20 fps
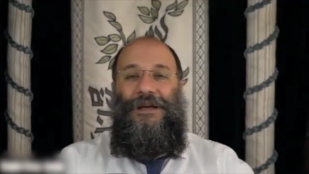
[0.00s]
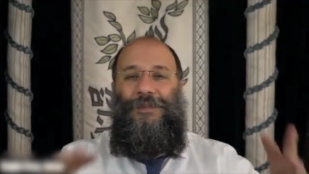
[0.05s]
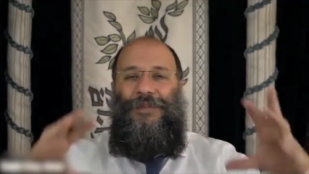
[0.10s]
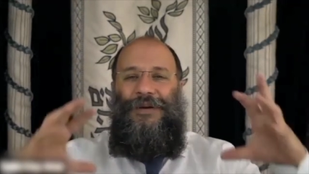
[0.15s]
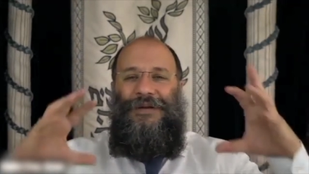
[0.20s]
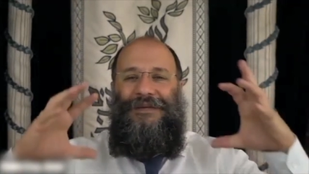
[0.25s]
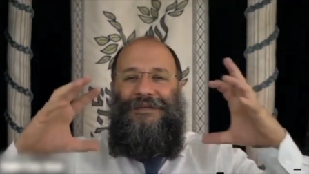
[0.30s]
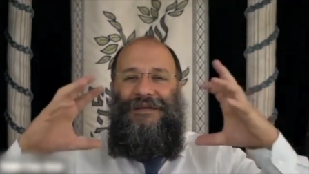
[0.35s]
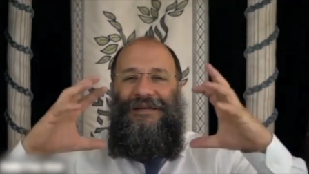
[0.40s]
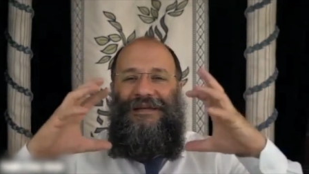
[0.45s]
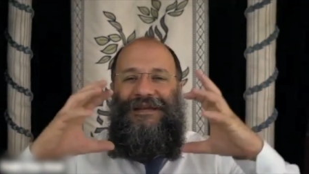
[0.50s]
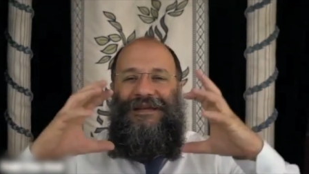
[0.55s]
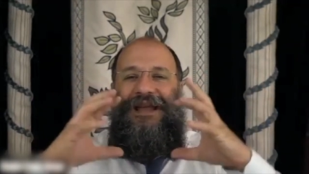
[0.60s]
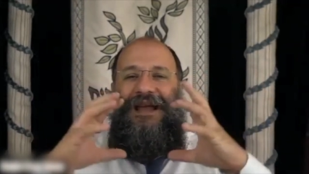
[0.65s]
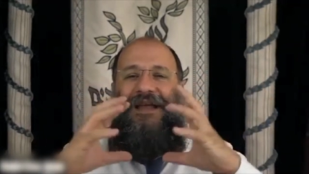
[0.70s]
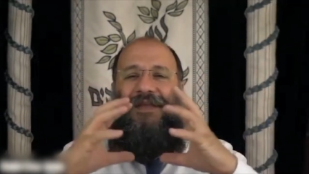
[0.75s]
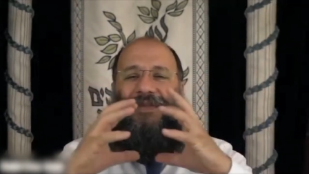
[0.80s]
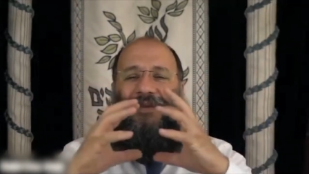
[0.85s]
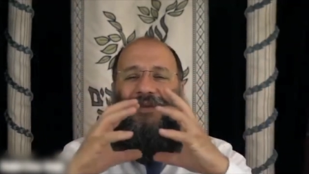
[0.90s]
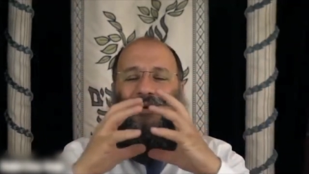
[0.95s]
But
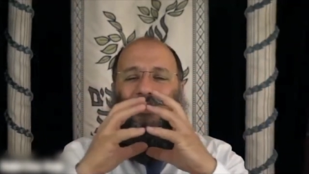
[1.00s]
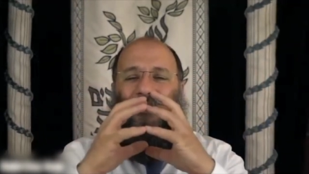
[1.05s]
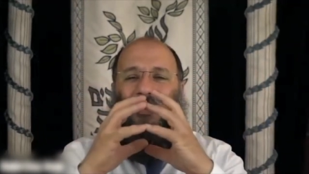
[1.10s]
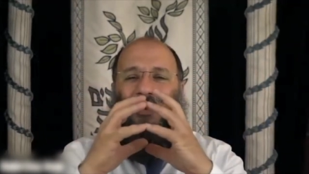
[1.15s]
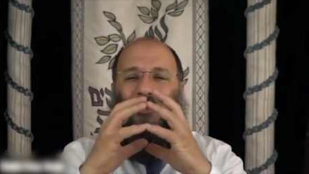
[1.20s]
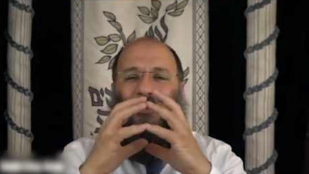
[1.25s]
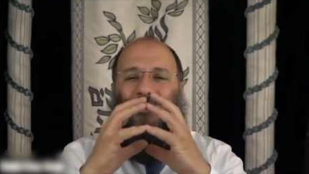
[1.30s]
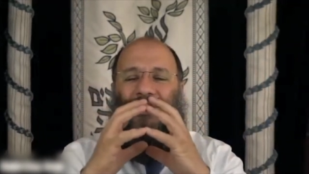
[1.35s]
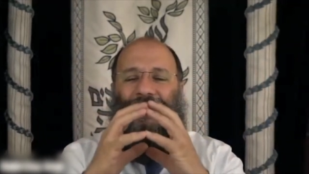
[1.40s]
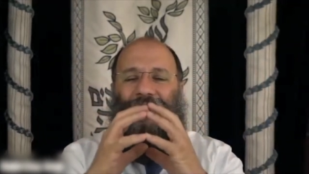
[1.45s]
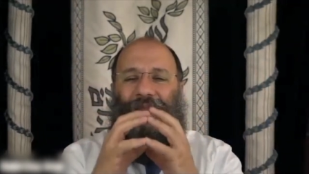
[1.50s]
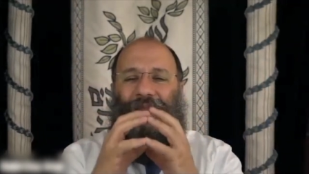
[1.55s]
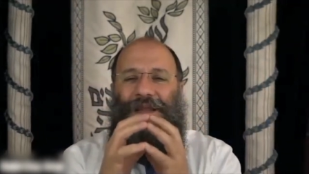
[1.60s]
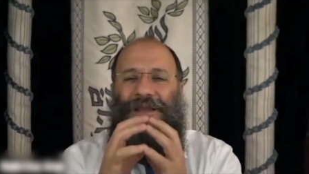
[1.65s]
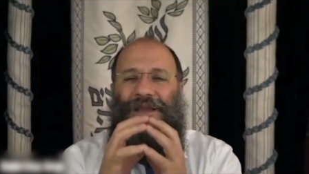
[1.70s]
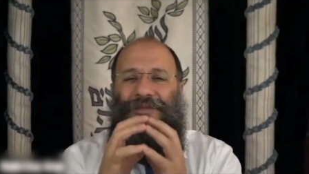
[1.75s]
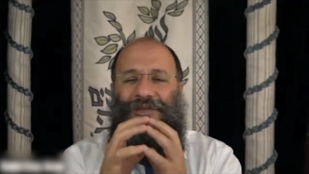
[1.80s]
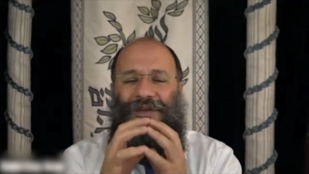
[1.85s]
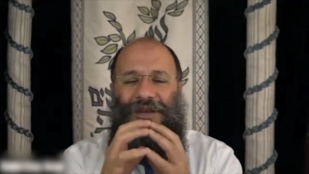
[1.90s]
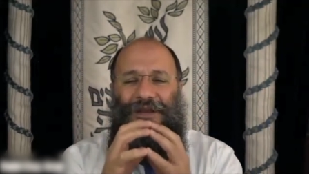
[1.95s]
together, when we
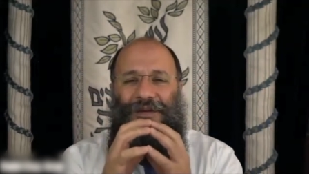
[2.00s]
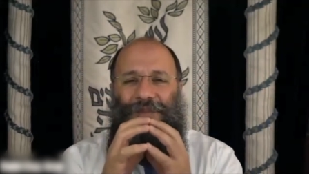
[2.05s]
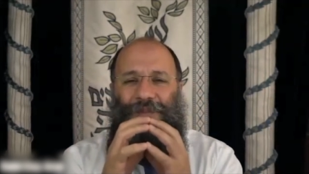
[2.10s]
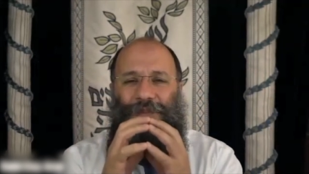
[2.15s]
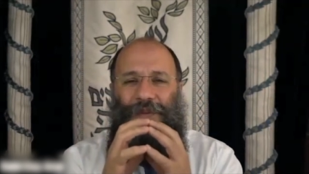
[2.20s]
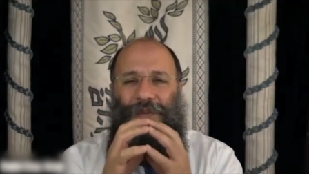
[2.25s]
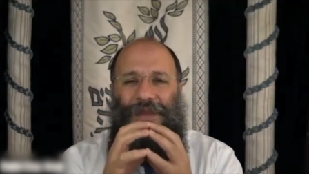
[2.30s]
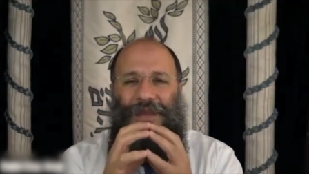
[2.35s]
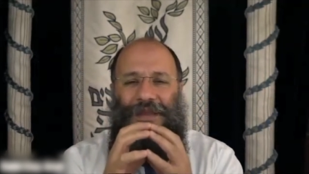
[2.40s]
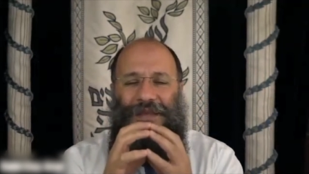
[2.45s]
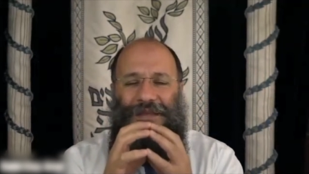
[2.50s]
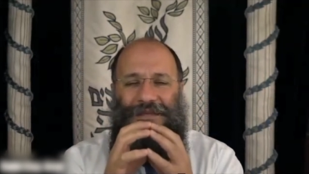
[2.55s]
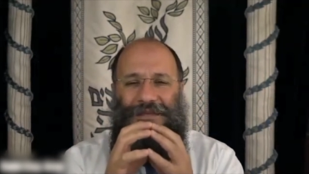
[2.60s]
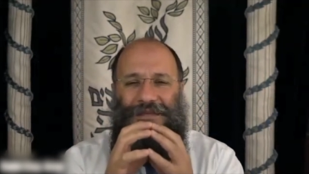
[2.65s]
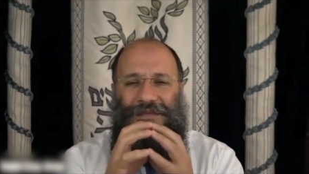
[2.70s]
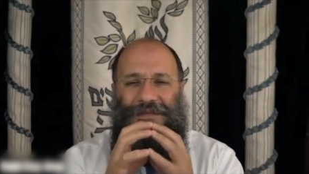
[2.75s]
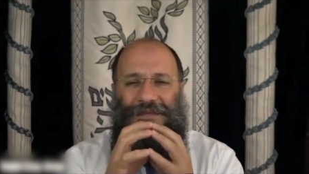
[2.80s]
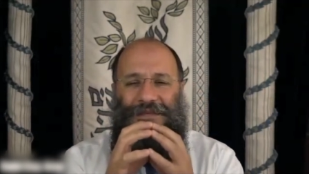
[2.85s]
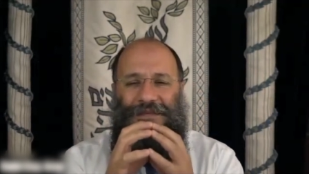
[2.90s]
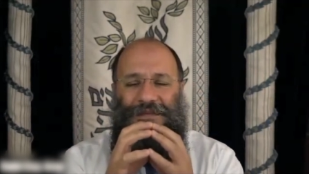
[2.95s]
live in
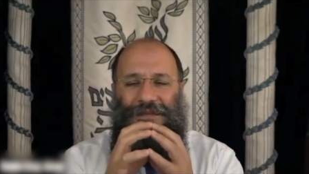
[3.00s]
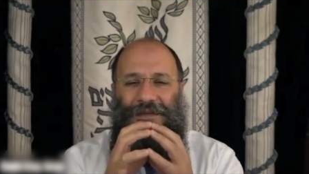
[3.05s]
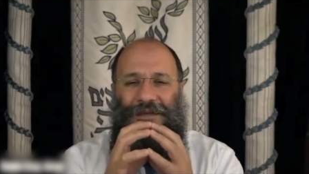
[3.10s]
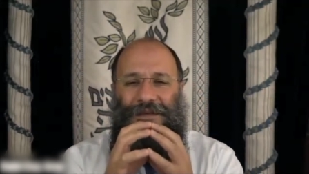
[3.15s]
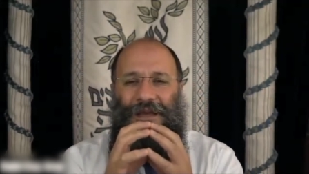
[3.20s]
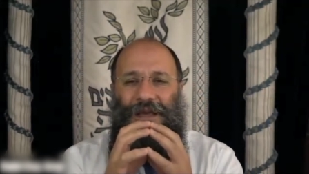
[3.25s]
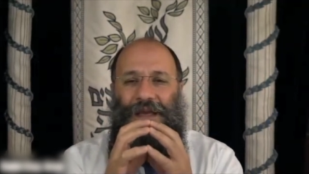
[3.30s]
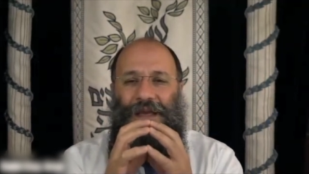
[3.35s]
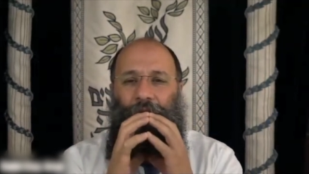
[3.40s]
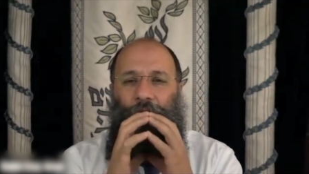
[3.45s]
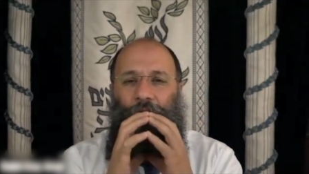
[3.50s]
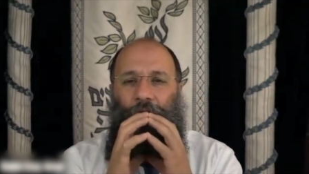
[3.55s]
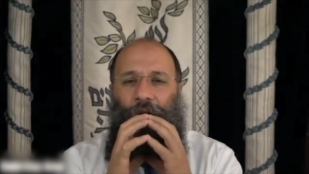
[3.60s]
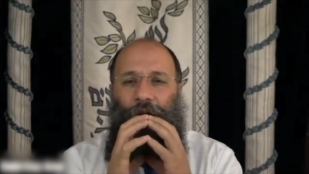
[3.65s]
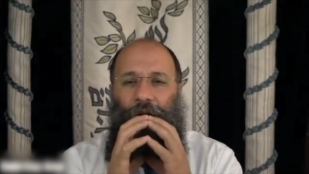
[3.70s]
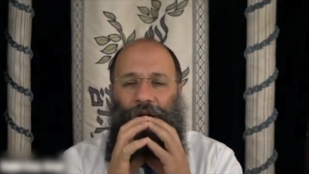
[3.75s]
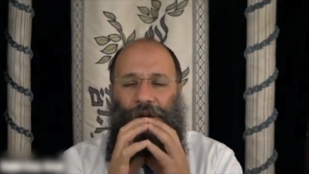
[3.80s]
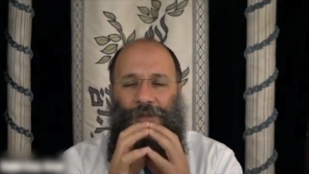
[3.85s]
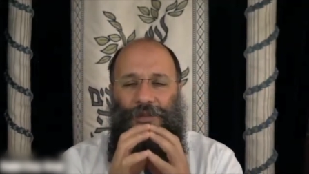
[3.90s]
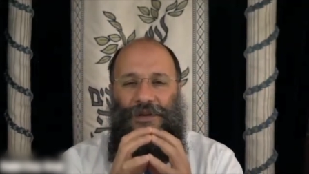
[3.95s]
peace, in
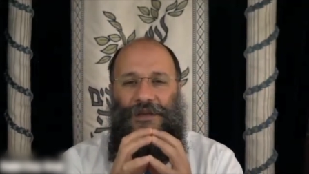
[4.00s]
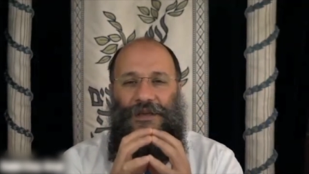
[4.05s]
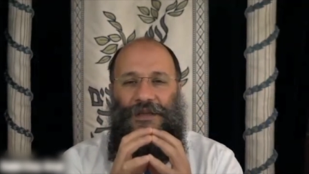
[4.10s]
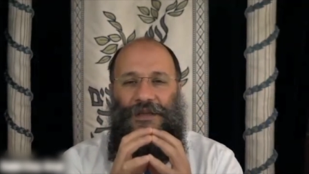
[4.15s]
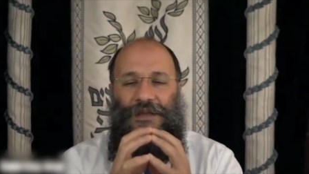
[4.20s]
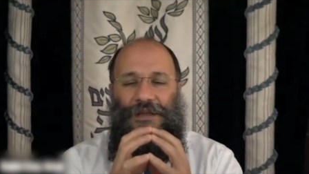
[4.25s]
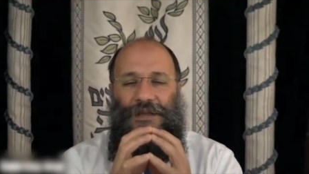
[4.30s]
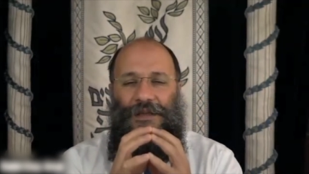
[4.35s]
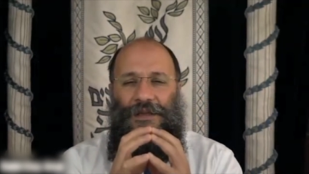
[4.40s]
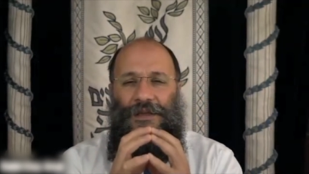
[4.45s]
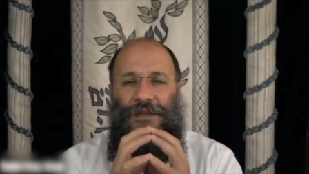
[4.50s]
harmony,